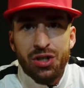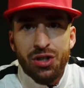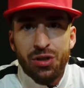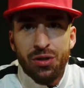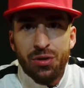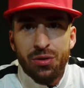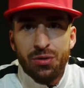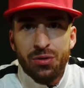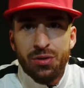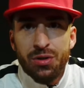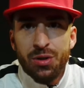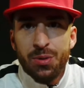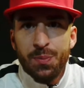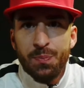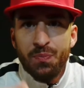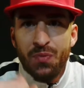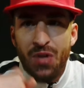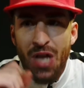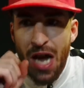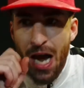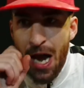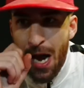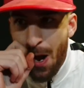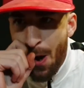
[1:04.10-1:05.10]
shoes.
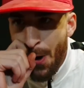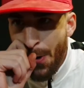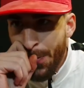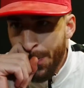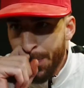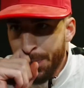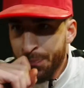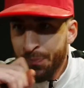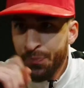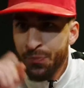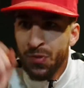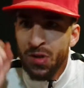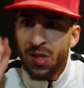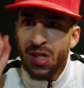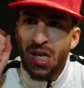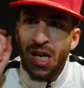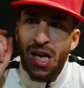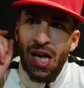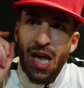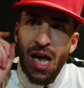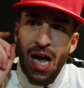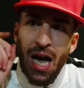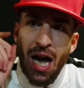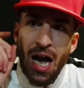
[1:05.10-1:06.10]
Now,
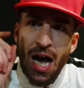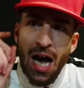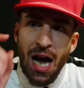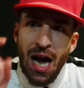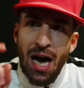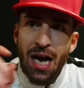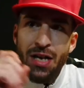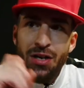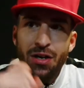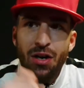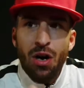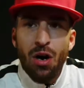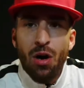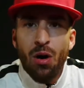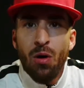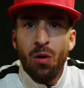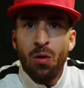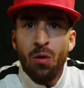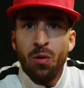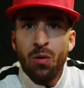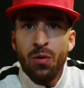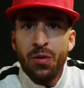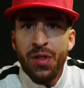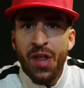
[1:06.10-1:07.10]
I
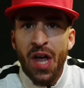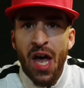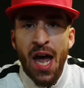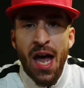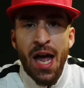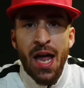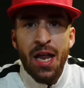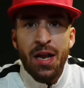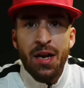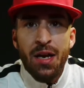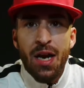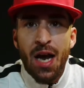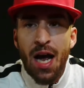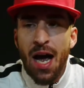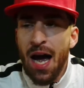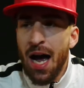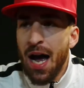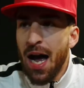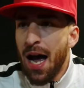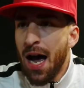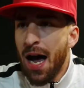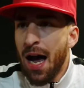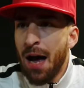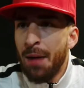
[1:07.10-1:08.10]
know that
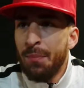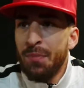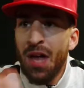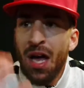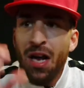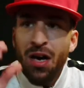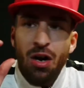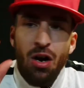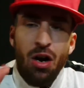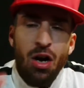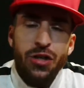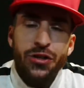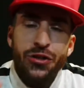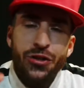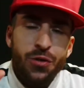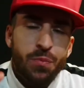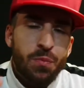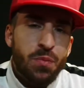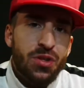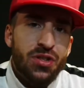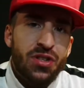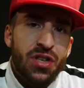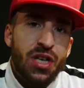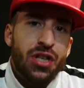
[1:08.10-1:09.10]
I'm not
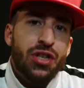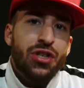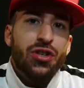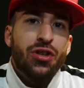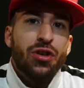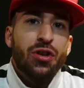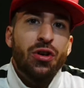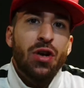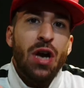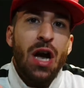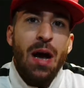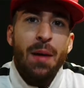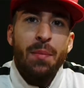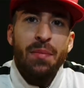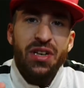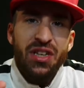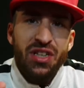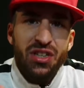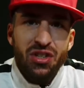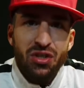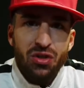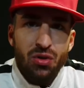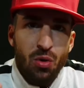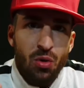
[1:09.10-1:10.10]
100% sure how
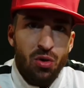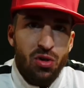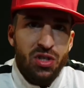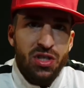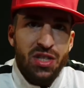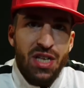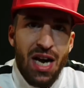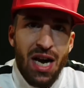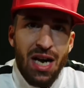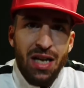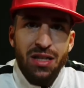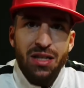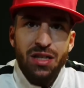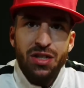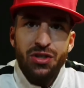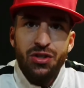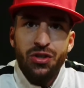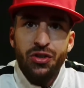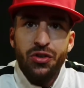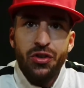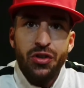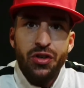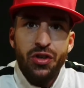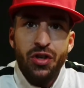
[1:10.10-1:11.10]
many stores got
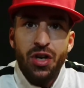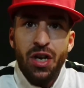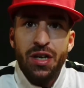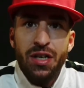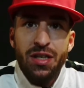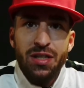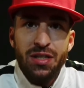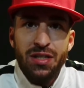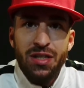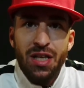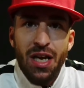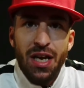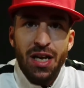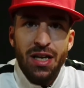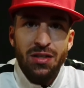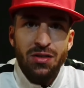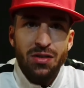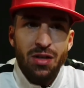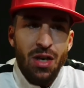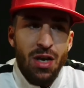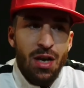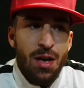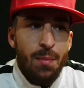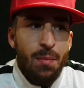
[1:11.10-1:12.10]
these in the United
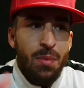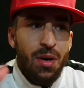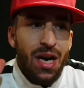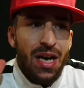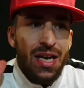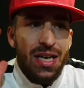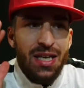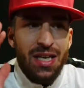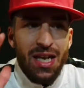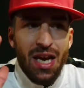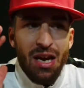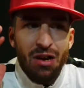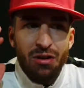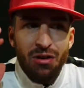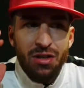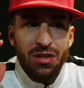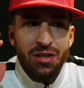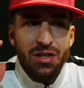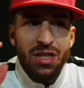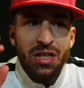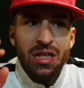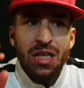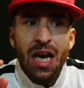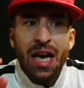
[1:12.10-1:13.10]
States, but I
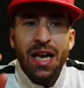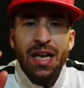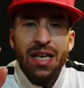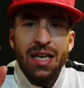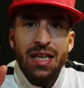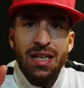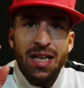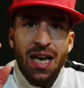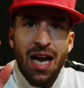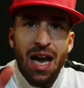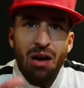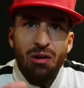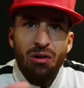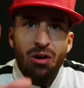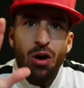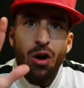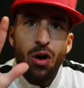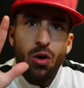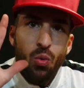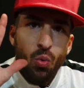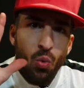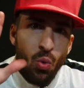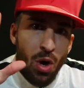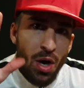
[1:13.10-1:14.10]
guarantee I can count
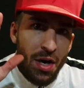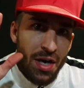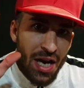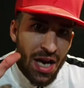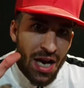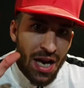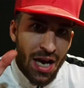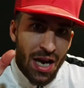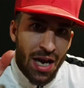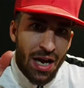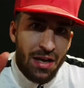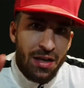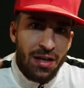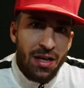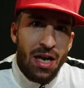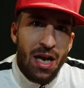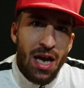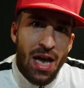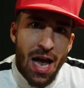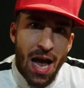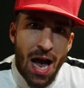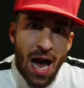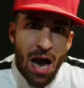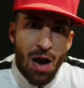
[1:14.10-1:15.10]
on one hand
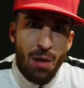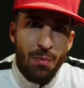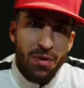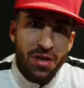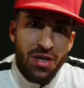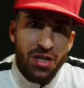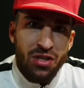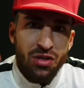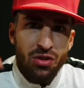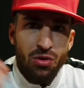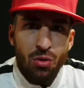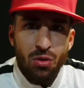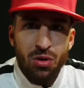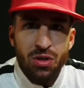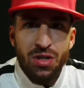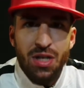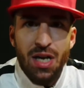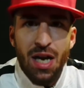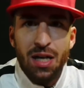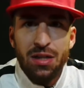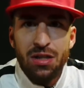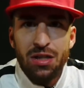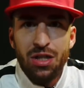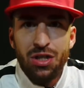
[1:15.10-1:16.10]
how many stores
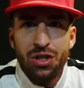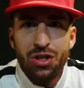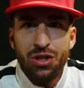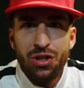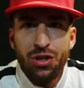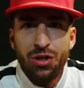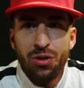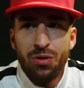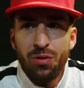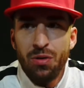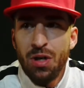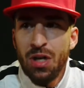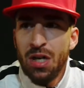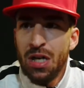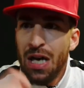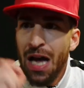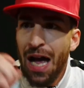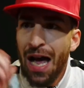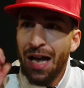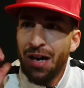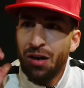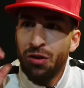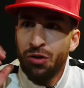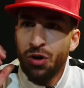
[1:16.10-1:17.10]
got this shoe.
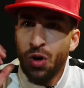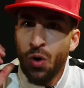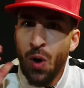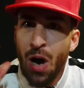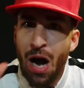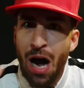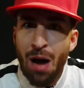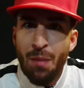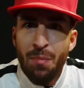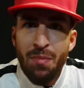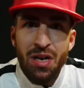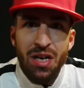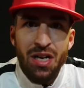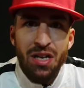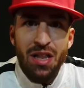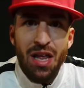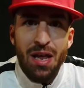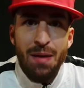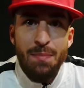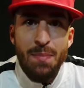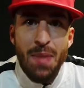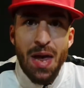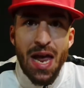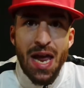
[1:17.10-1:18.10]
I don't know how many
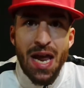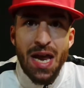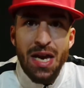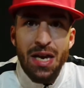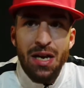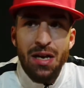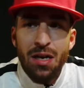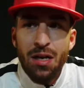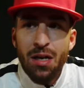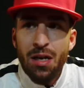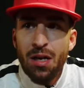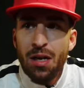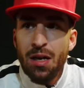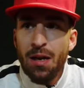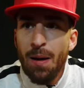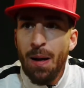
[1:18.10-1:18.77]
they made,